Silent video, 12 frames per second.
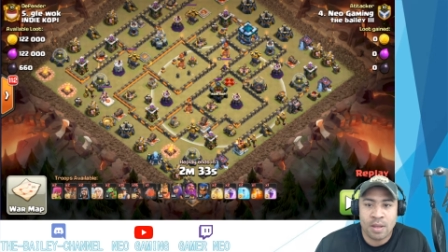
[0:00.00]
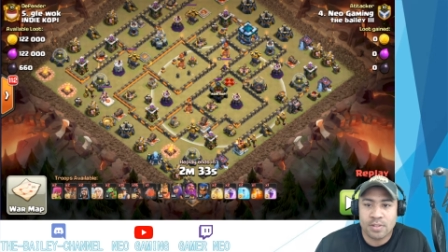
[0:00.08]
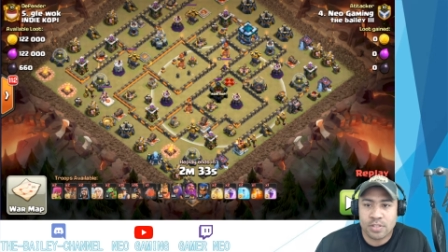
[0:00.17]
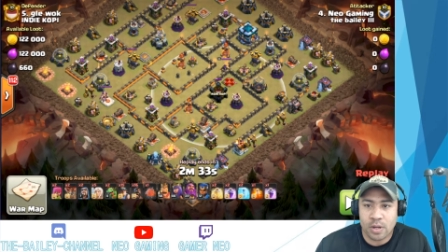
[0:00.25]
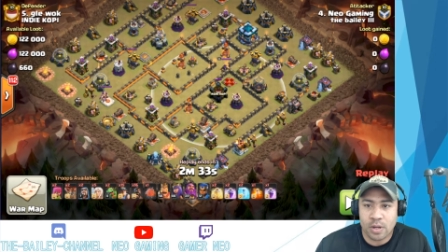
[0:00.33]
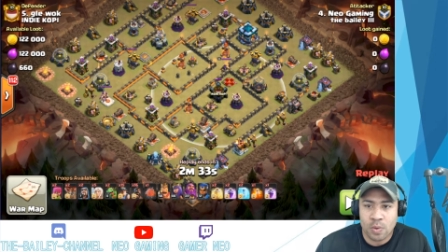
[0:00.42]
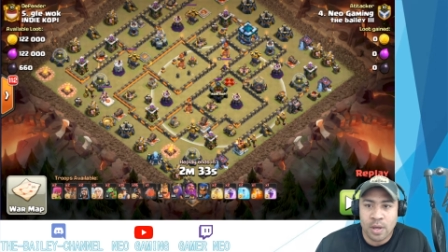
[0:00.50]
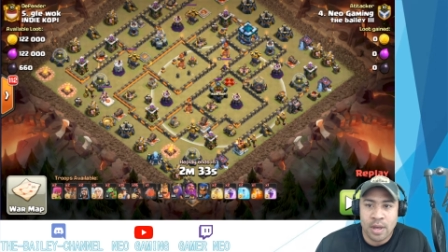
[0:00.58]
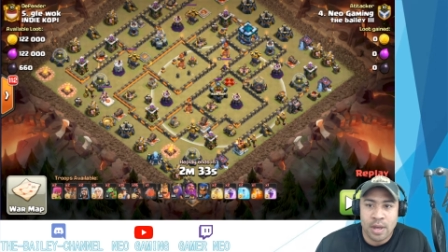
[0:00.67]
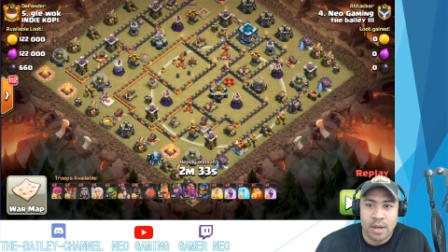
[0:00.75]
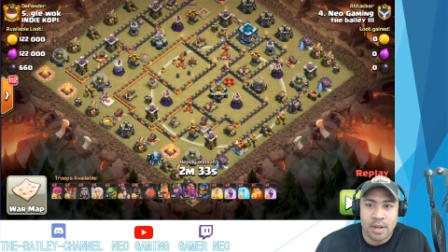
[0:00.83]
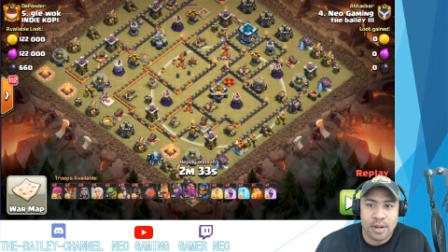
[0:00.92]
So,
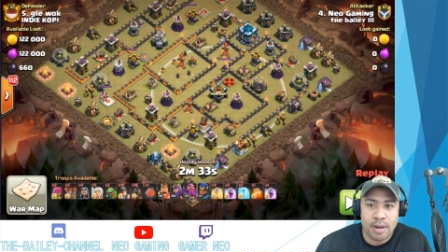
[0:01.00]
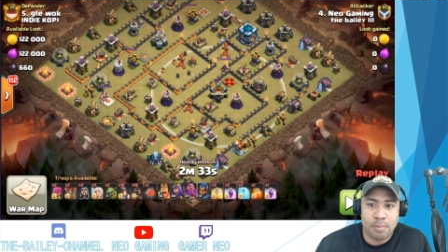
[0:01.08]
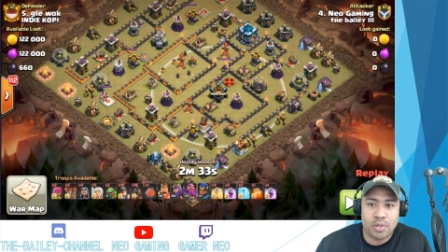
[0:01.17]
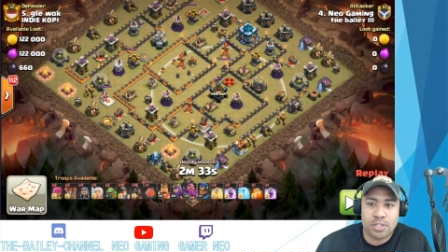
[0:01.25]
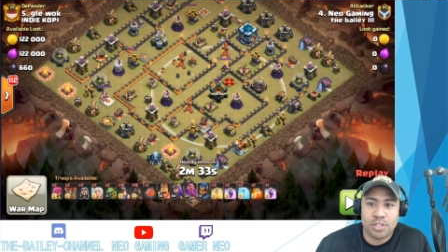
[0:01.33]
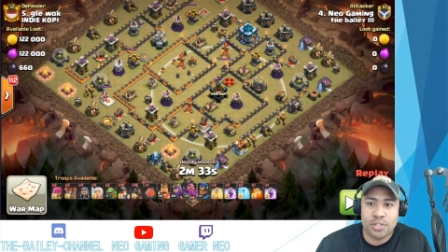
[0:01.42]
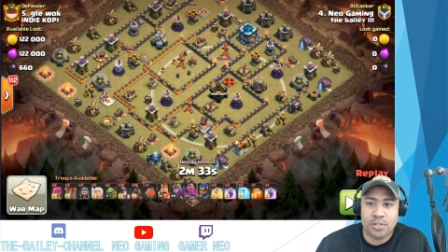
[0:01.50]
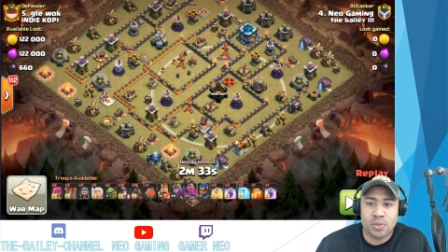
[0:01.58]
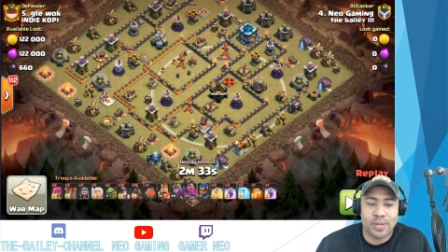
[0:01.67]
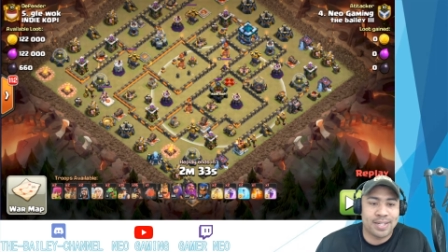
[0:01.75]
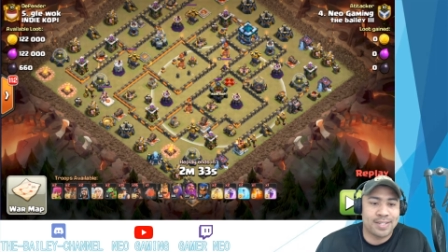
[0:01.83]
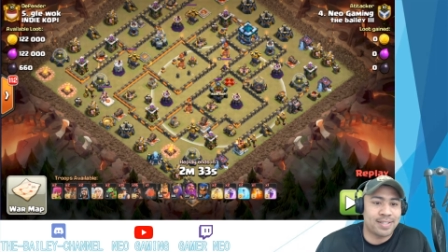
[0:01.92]
number
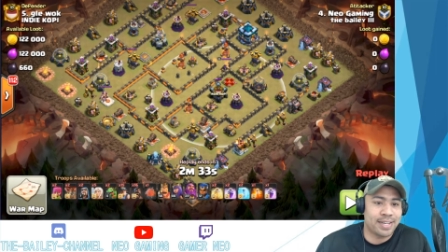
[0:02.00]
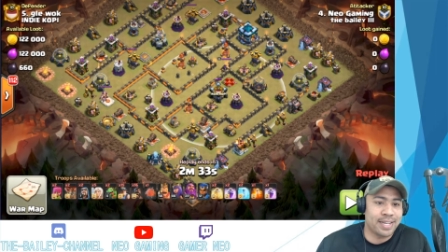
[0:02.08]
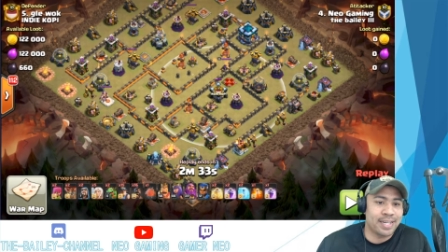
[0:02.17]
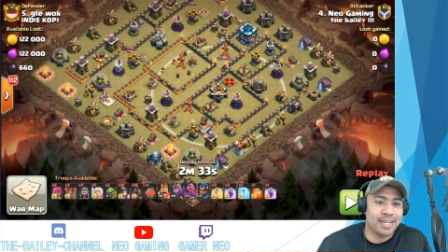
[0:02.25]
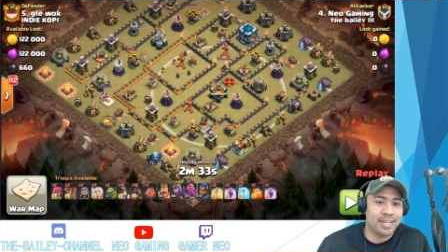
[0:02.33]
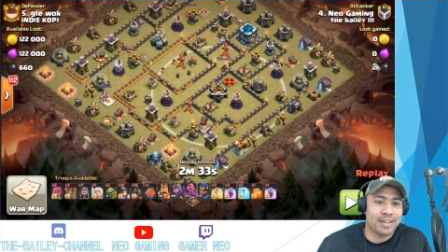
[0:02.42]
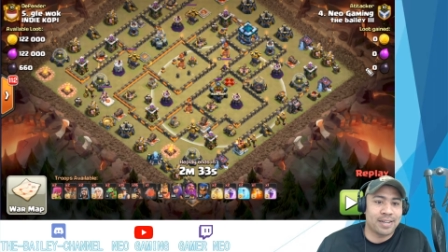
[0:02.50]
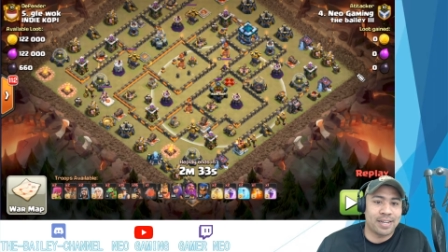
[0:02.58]
two is any